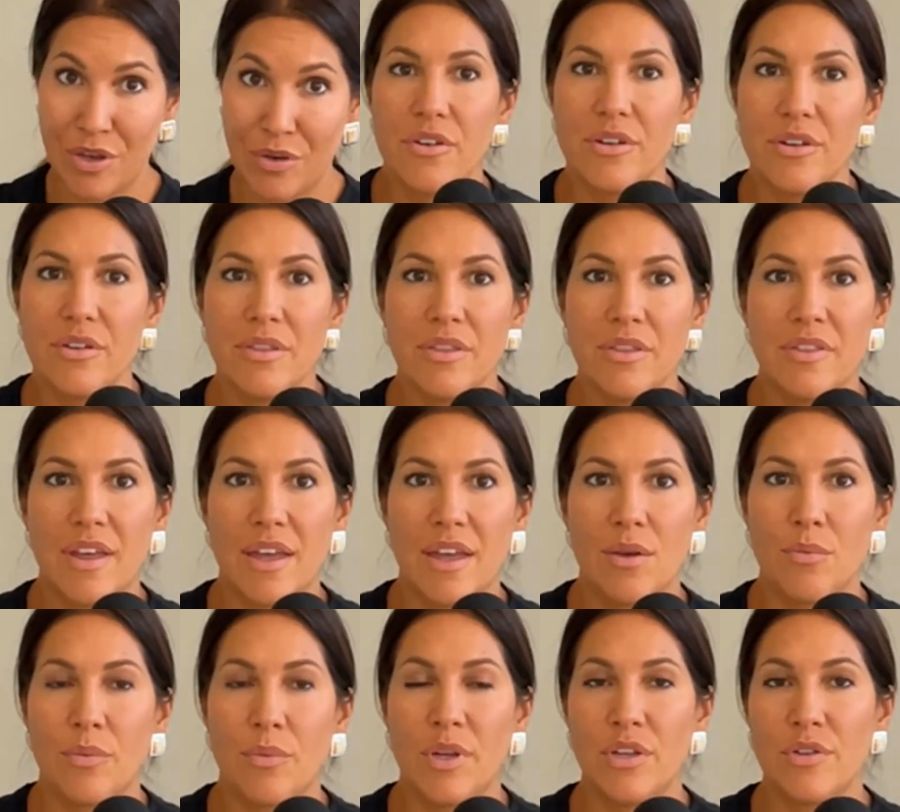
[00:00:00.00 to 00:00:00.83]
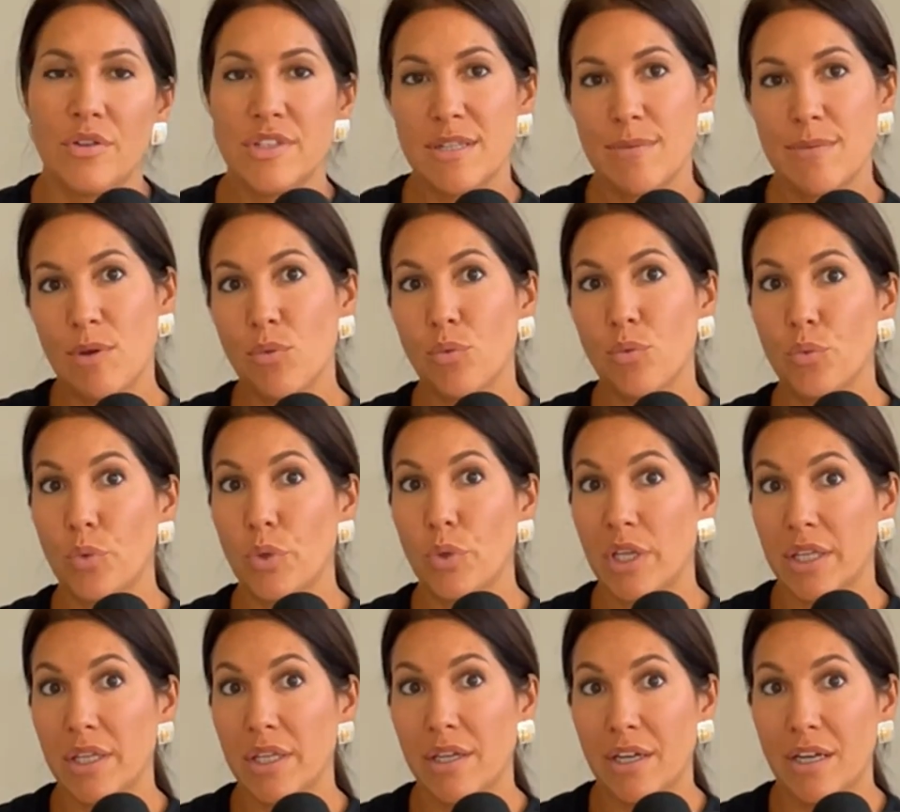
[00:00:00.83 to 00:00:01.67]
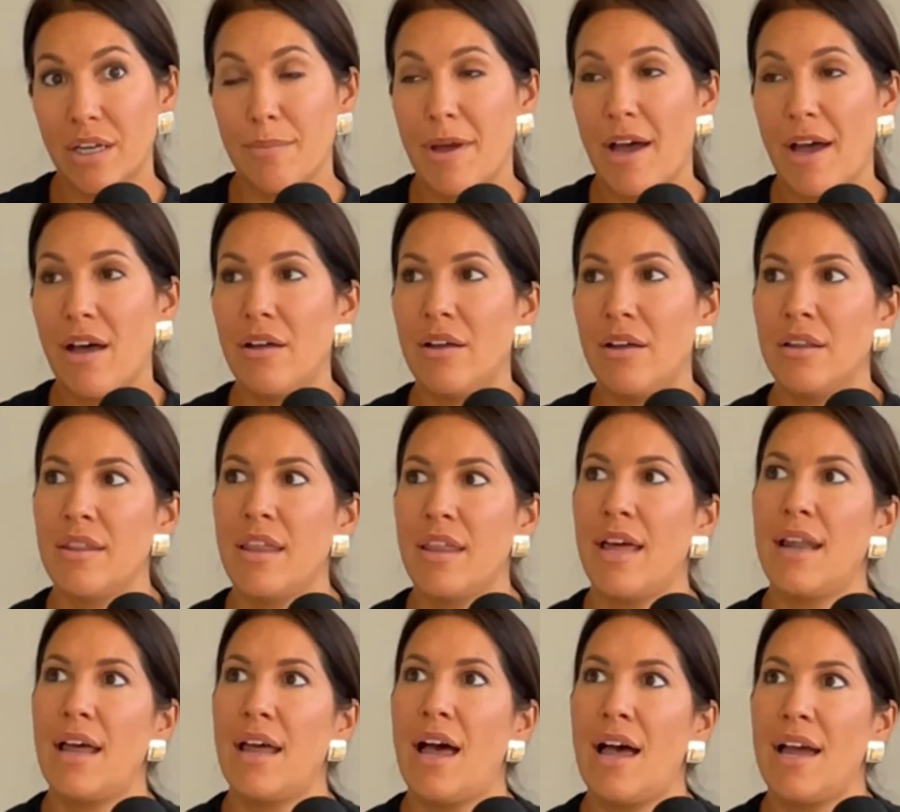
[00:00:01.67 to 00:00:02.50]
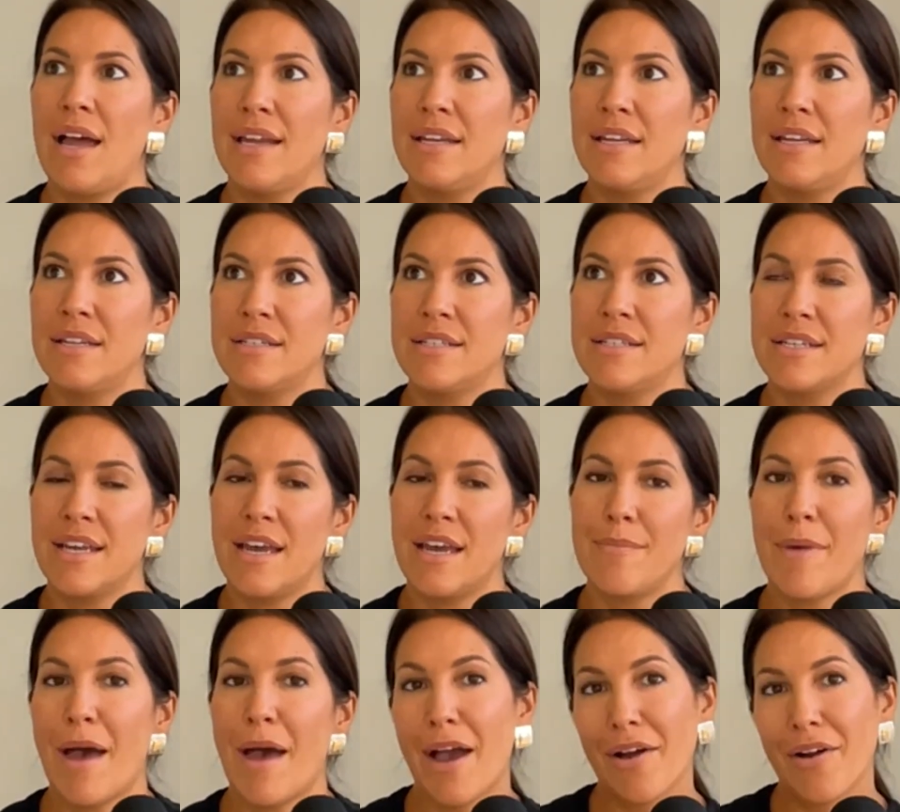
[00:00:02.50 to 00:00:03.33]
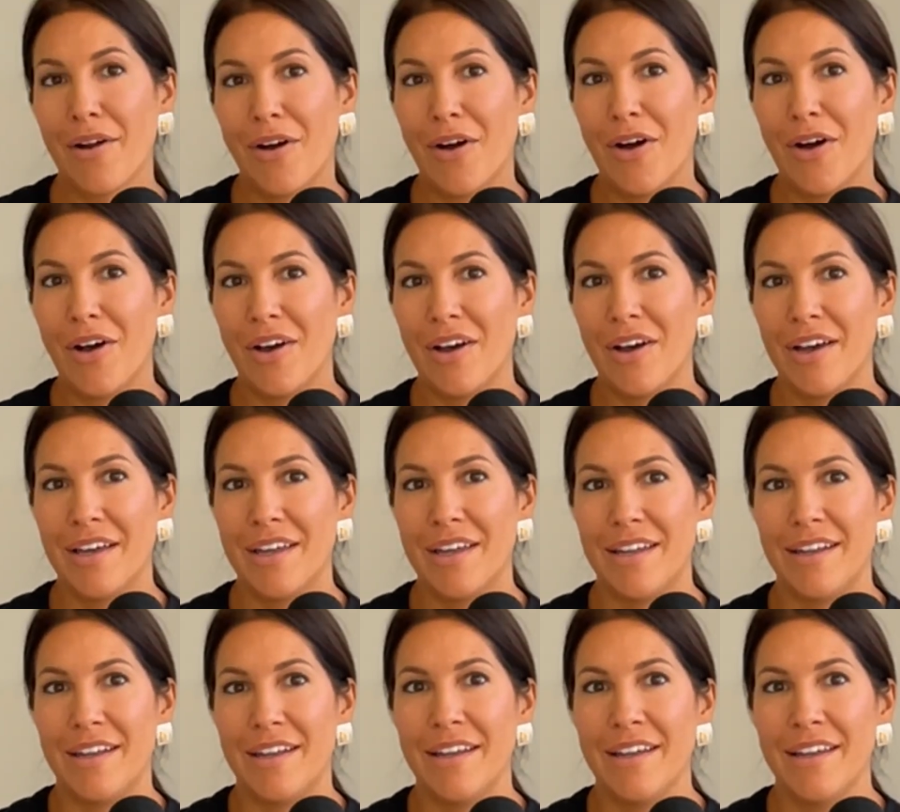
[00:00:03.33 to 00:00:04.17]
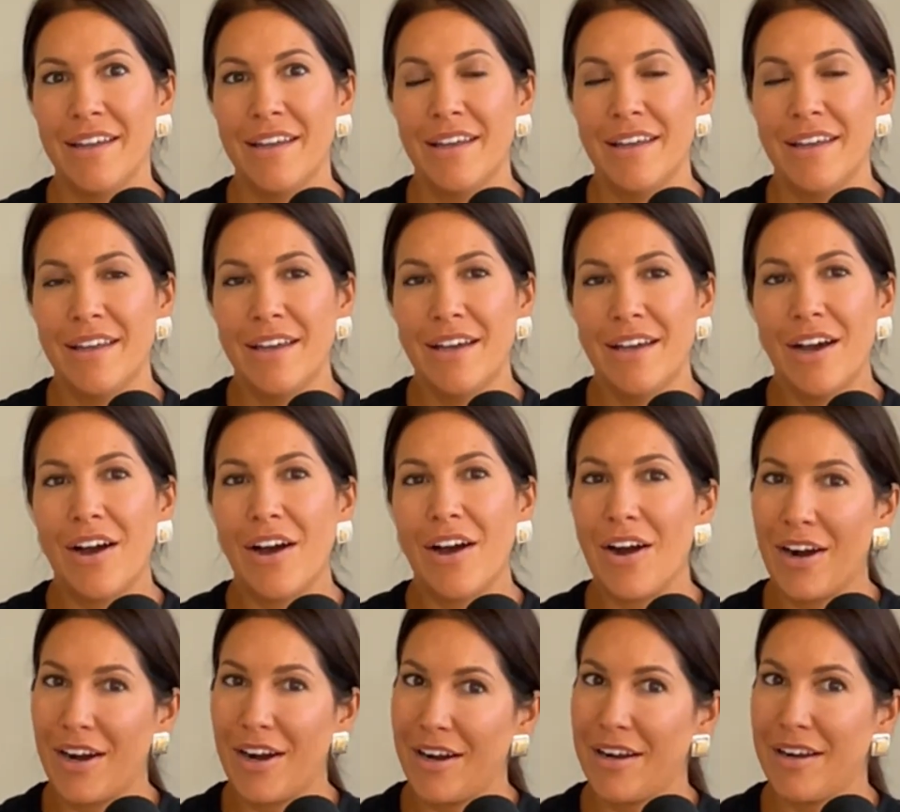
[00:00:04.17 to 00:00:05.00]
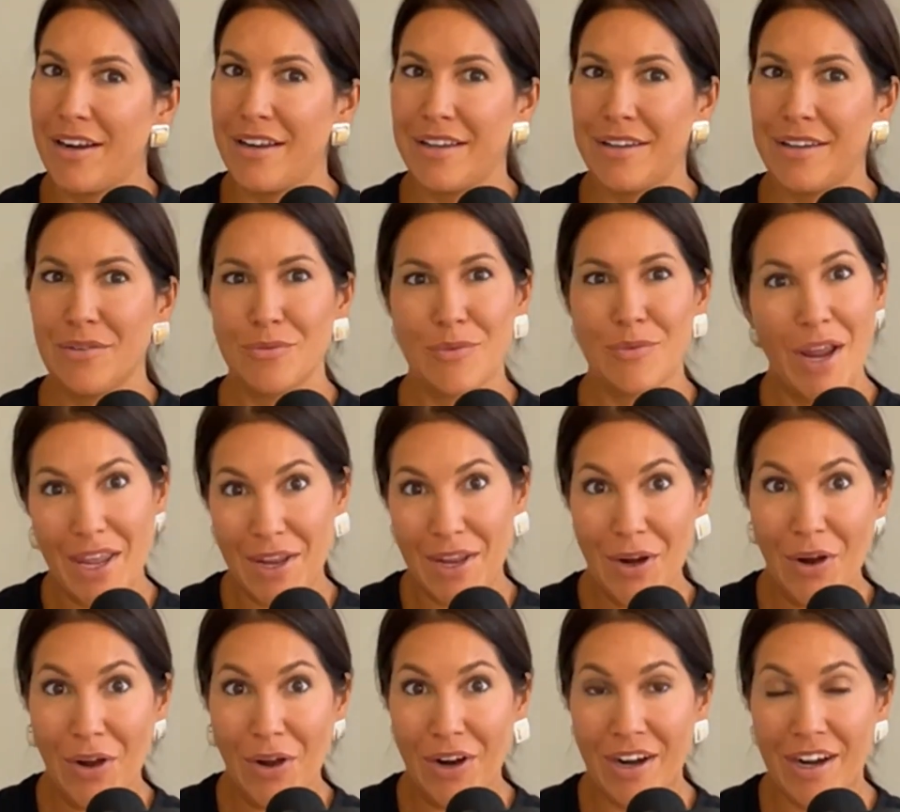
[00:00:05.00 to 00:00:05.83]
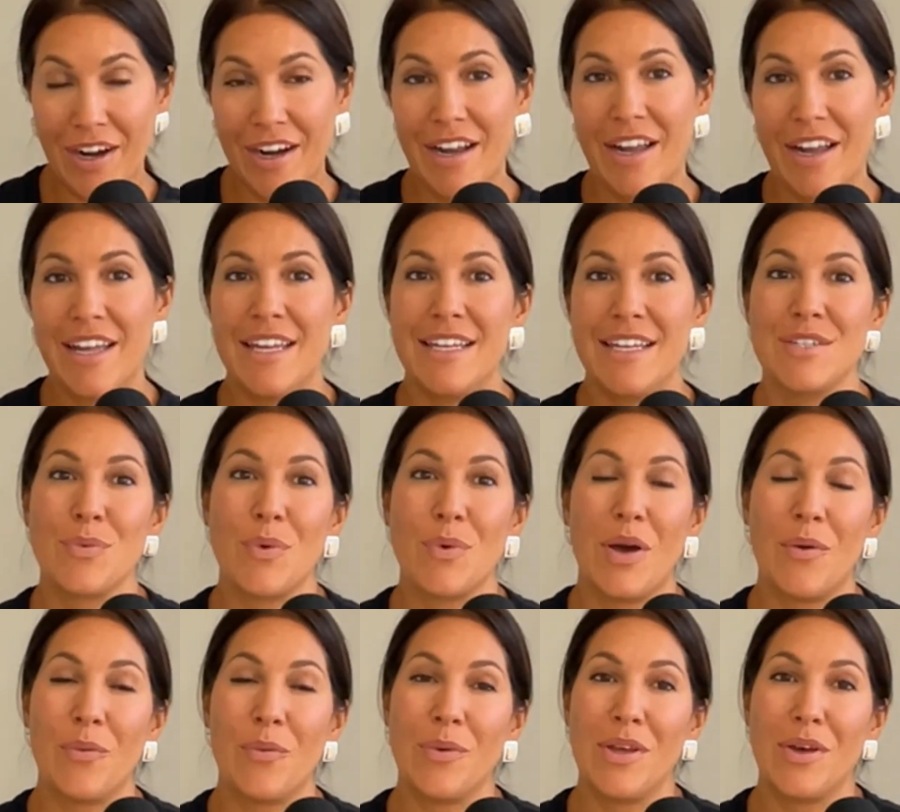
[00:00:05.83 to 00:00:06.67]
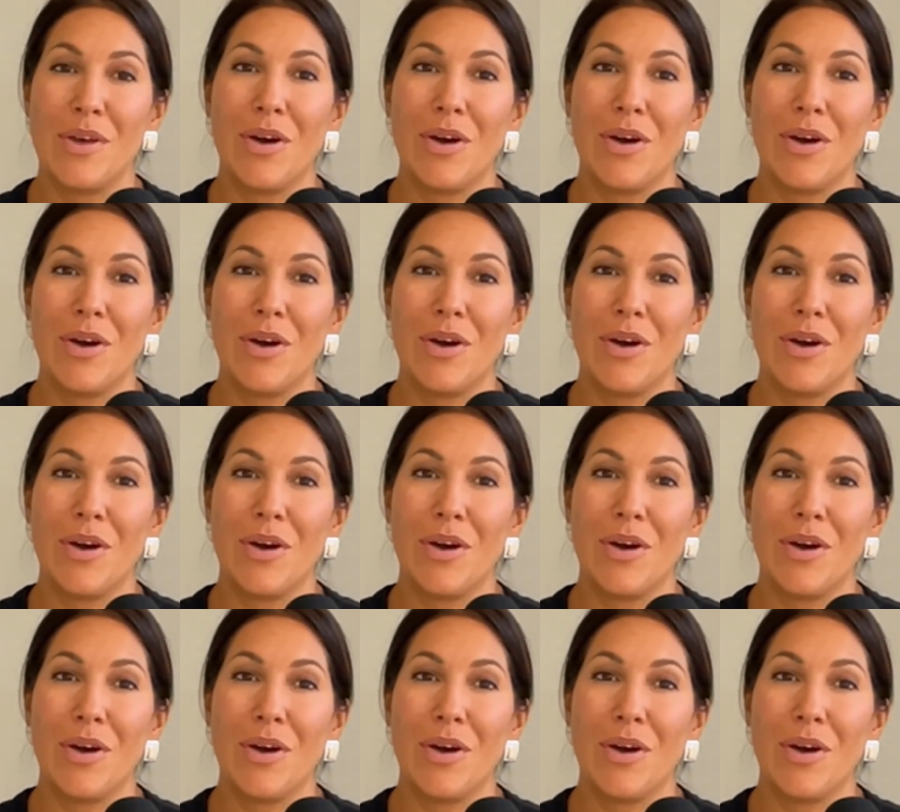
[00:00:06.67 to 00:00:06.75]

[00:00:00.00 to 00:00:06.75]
Another thing we used to be really good about that I need to get back on our radar is what we